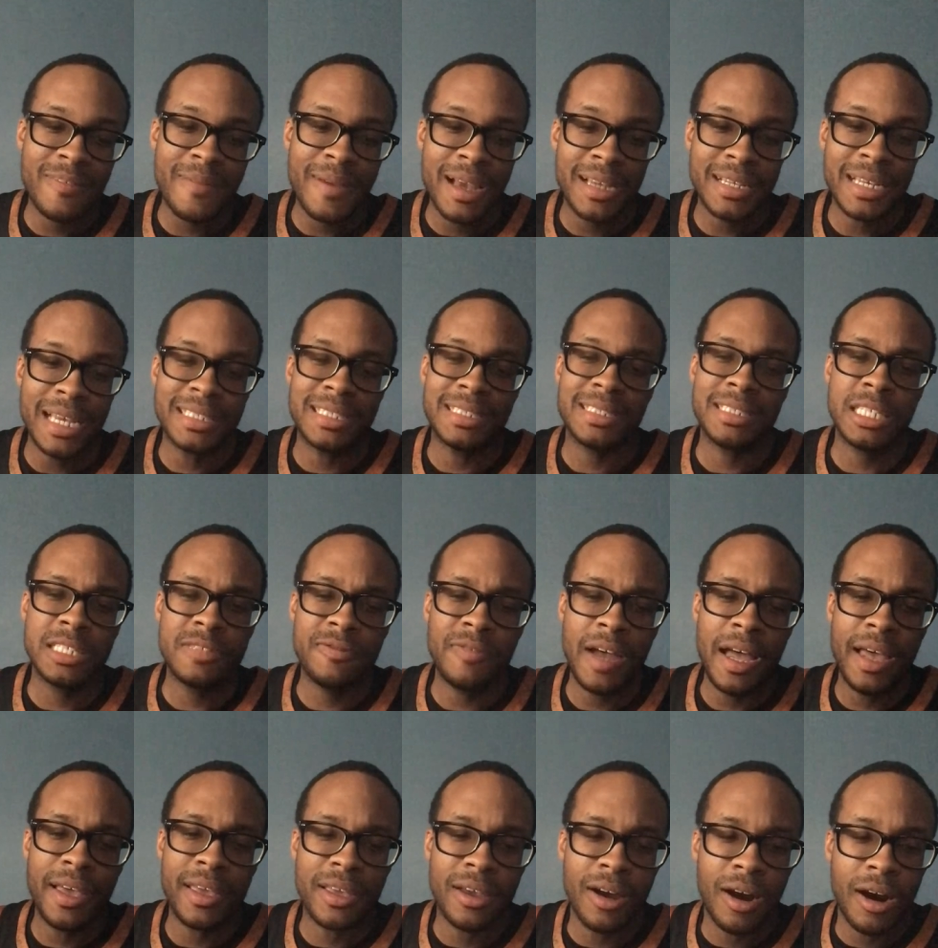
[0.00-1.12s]
rebounds as a
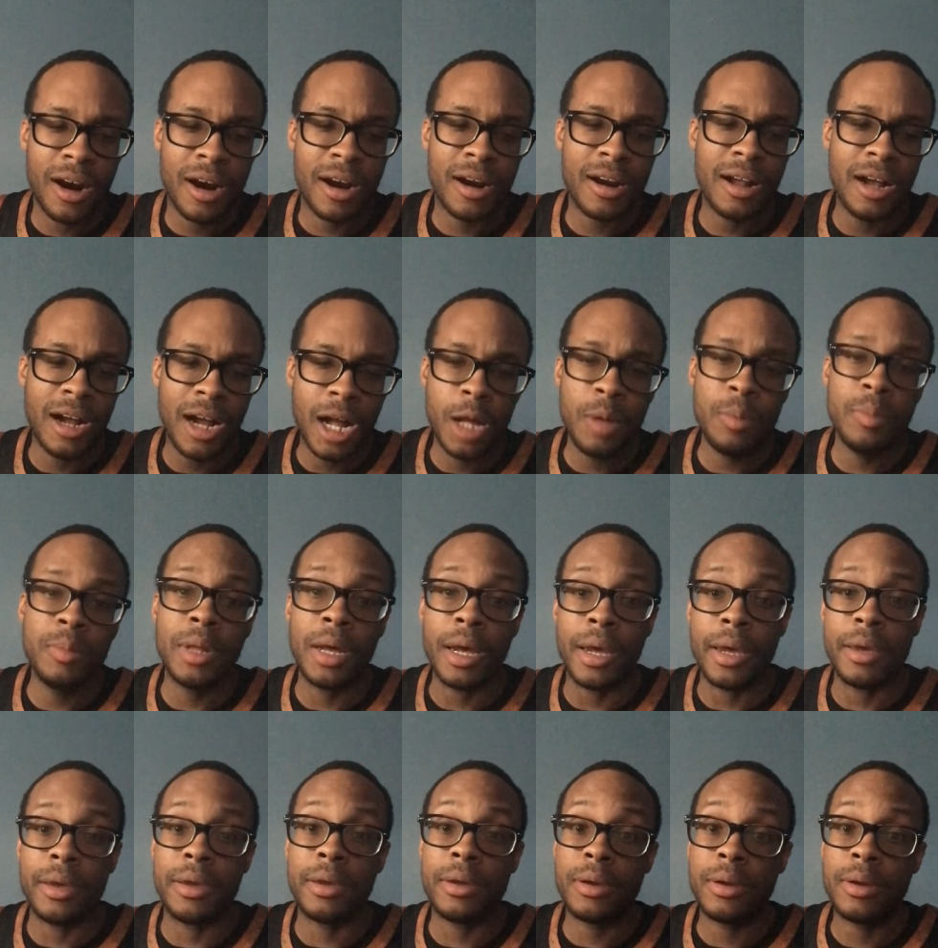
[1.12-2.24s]
6'5 guard. I'm
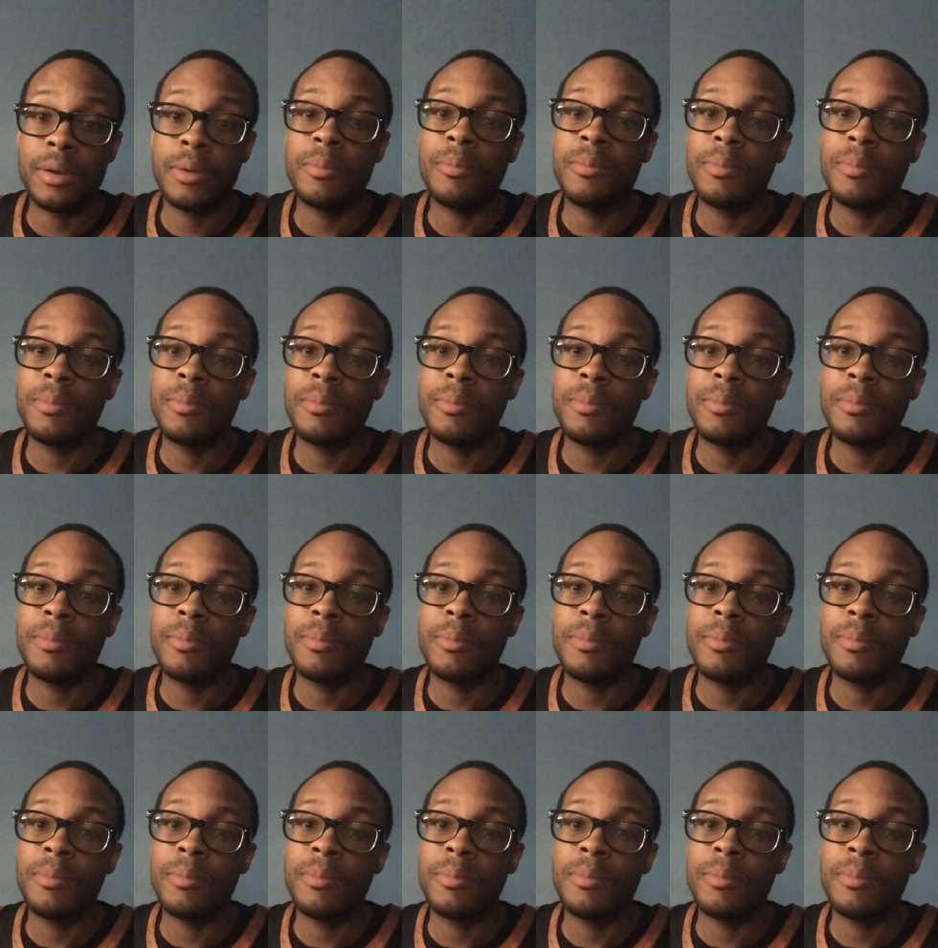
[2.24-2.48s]
like,